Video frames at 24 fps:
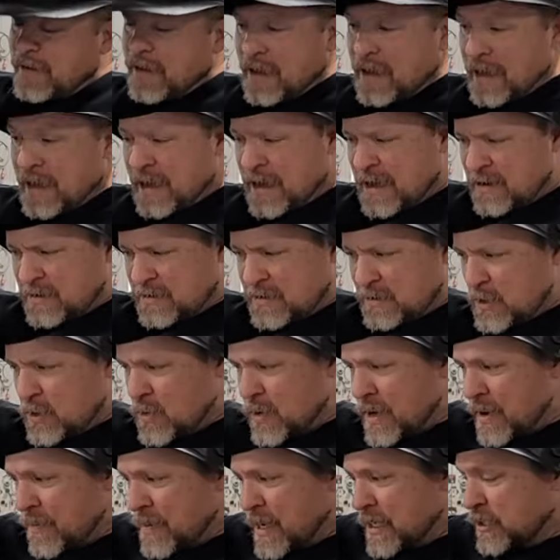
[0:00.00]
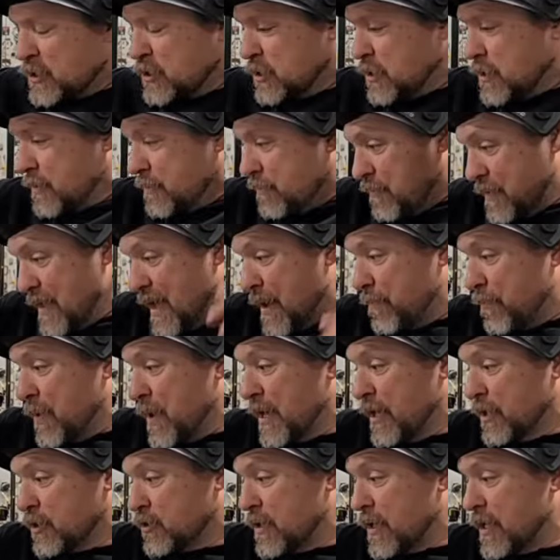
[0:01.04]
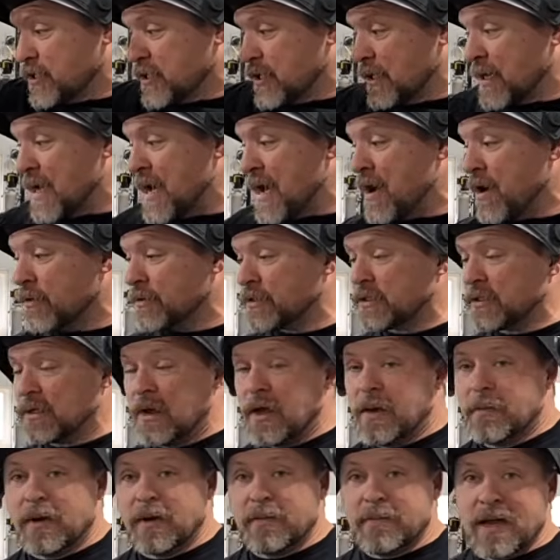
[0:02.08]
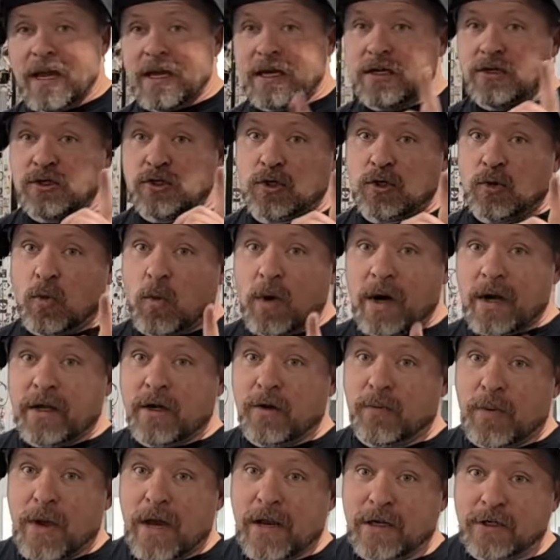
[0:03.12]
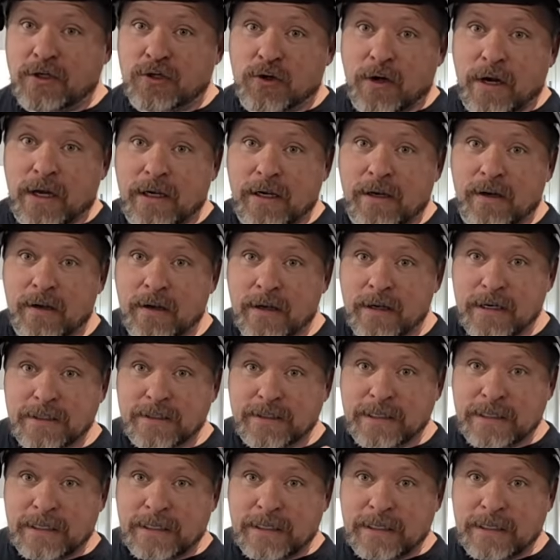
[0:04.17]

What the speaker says: and you wanna make sure that penetration counts by making sure what you're penetrating is